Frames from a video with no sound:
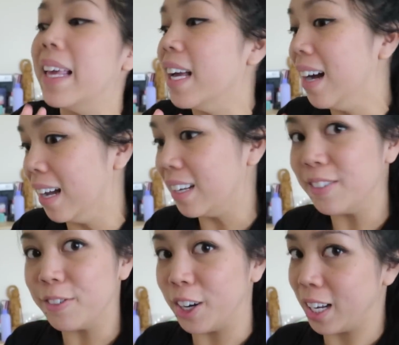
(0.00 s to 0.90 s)
like kind
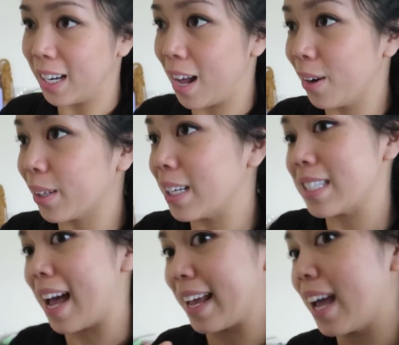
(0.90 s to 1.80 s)
of freaking out
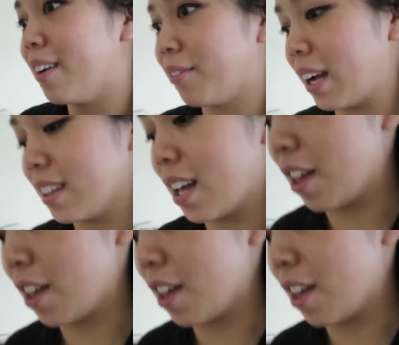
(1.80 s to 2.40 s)
because I can't find